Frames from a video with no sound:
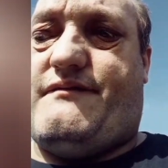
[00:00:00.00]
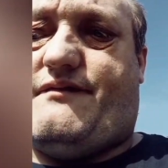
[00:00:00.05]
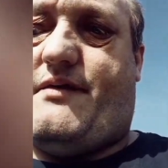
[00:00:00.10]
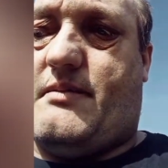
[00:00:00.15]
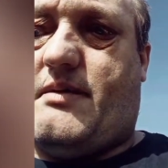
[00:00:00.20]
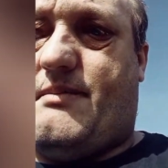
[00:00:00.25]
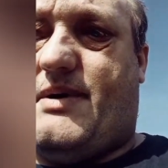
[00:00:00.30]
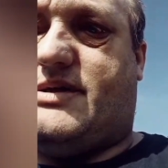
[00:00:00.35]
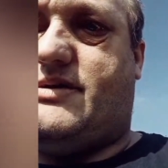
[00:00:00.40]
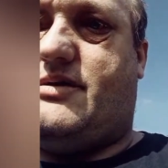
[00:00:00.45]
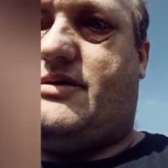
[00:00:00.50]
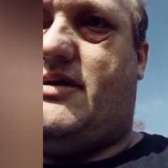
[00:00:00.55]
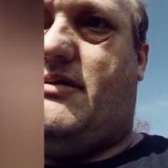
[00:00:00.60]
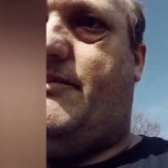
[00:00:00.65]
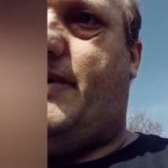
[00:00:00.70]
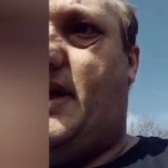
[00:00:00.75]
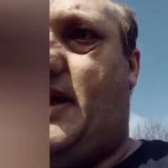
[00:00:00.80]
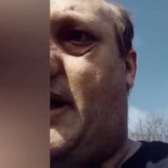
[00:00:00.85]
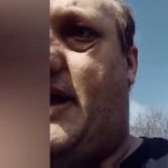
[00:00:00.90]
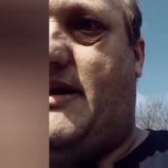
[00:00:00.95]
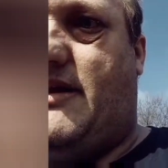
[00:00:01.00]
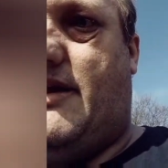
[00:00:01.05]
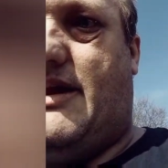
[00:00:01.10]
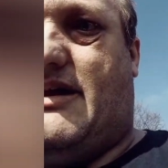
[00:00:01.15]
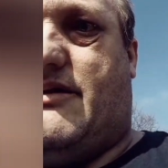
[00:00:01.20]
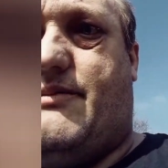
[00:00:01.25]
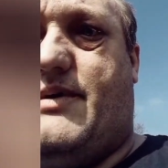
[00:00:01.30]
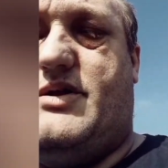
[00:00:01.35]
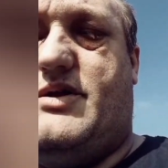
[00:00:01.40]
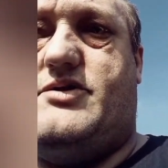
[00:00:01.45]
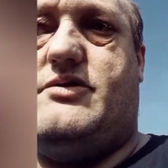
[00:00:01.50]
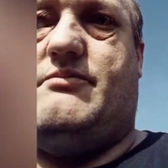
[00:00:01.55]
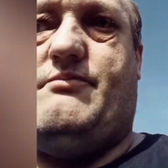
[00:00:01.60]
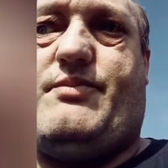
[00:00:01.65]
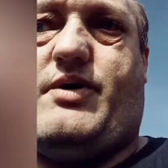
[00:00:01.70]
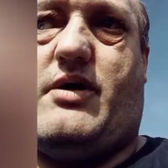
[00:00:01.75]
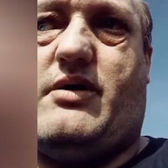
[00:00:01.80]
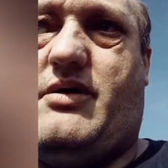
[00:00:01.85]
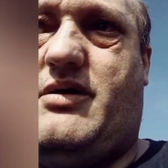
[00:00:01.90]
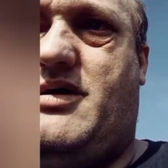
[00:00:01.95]
from Imagine Not Being Leeds has asked me to
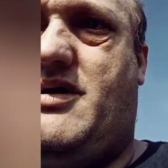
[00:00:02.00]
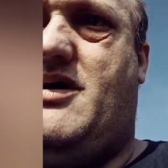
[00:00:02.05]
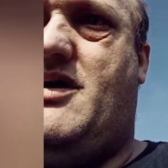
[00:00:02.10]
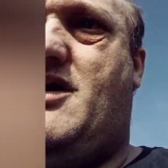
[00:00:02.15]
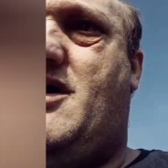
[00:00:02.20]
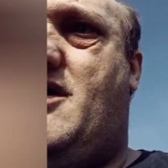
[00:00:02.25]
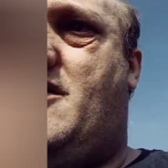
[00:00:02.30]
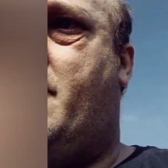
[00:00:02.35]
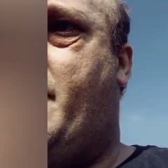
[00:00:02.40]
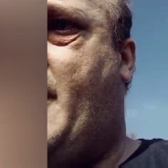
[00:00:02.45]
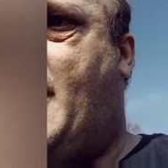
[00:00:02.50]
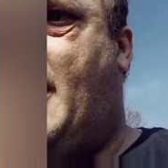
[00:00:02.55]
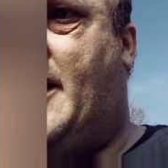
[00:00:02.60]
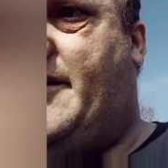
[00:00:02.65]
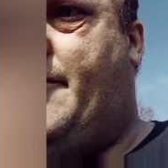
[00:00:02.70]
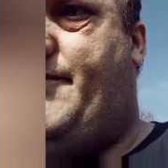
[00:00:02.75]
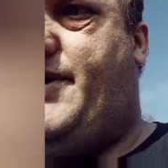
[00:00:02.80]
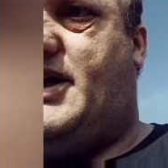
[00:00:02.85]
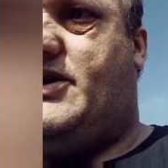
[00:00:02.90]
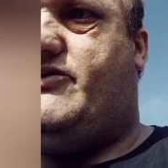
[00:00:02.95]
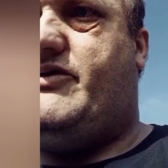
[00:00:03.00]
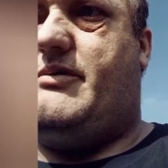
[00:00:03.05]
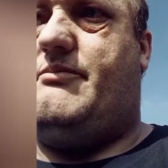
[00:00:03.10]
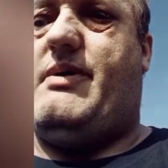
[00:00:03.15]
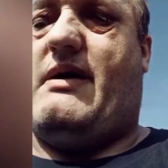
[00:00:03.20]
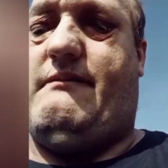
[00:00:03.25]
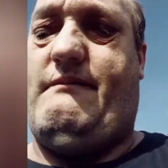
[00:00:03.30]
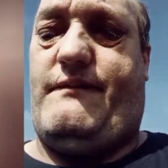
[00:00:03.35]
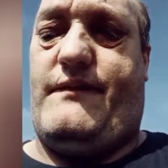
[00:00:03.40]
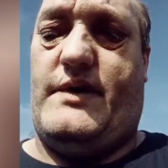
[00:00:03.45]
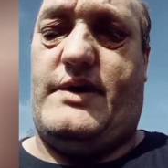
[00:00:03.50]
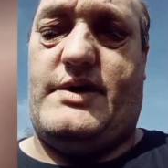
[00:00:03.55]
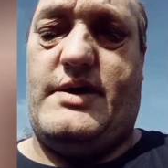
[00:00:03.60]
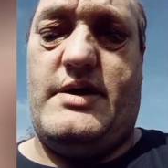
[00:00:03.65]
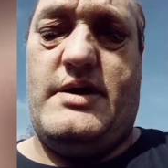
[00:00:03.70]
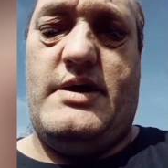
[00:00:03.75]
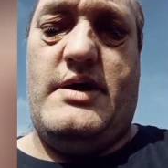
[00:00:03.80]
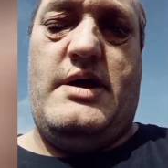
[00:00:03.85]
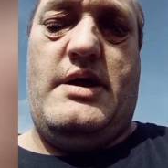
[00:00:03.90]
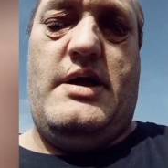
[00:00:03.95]
jump on regarding Patrick Bamford
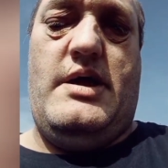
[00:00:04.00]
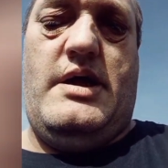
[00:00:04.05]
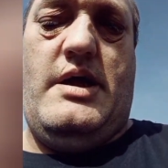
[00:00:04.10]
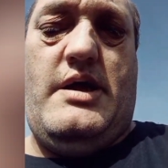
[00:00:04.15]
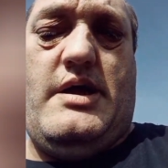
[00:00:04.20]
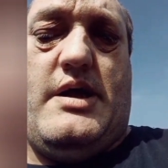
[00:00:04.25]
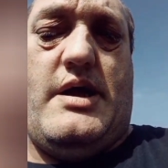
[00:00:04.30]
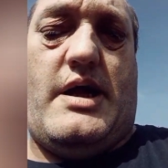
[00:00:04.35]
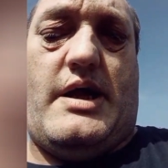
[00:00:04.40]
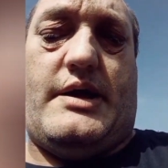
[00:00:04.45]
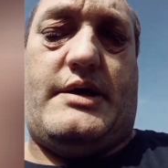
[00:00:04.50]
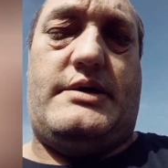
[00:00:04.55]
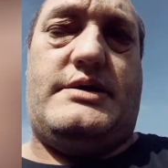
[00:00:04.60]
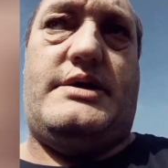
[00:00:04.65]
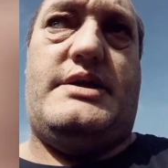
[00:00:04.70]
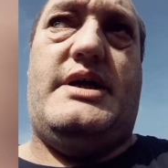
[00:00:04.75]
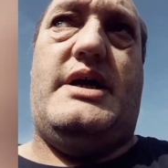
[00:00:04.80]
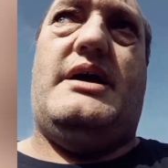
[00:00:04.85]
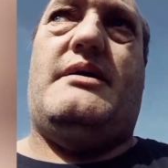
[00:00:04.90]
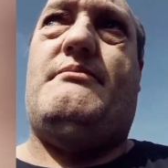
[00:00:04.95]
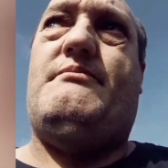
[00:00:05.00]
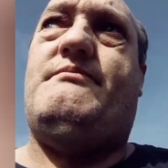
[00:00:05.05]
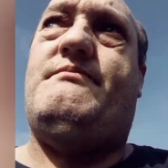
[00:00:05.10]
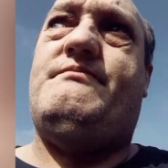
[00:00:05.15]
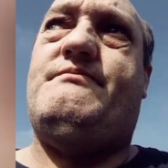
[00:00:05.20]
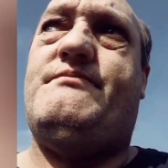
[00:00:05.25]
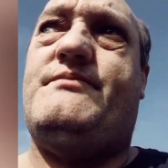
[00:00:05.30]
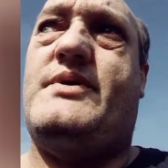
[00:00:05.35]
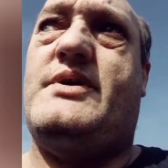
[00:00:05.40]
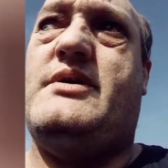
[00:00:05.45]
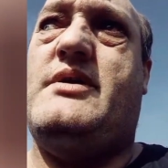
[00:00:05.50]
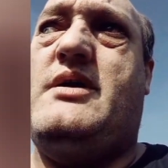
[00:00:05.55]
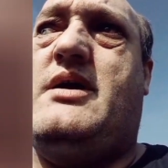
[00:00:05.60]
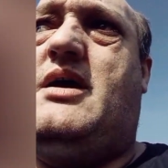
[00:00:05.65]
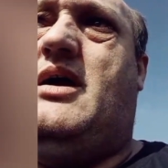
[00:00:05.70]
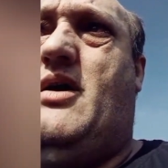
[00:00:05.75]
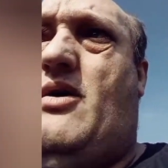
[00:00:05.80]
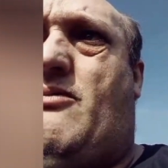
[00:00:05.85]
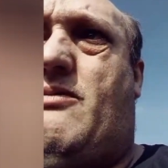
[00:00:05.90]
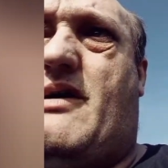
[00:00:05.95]
and
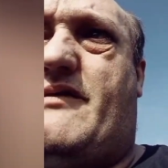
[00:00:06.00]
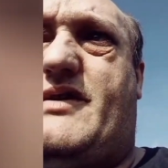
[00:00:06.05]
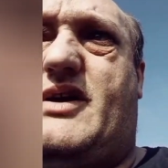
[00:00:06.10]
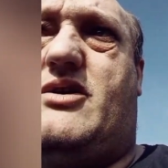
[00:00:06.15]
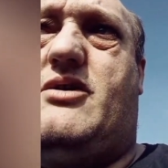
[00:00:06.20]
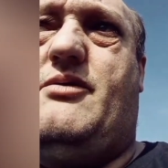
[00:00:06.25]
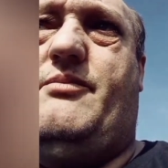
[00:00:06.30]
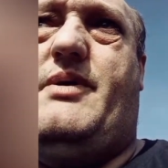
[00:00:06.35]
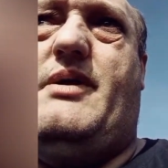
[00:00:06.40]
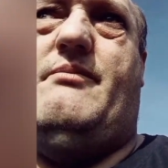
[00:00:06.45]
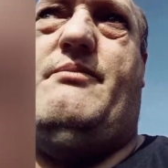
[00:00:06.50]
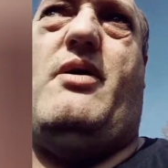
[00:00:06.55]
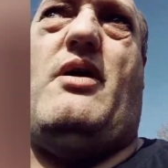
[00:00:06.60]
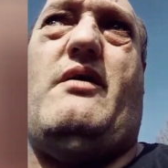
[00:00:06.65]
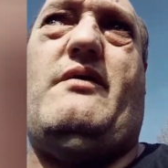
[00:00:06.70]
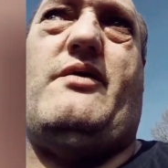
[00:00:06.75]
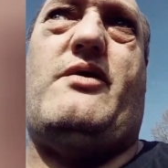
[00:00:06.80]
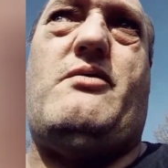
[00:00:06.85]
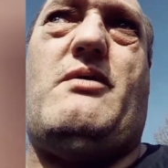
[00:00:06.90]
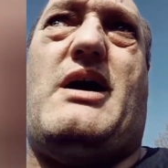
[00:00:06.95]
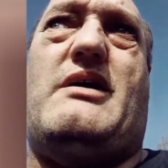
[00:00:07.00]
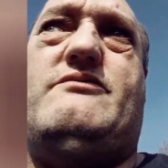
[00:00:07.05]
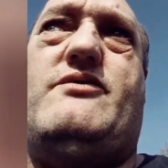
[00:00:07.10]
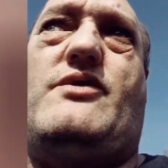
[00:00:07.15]
whether he could be important to our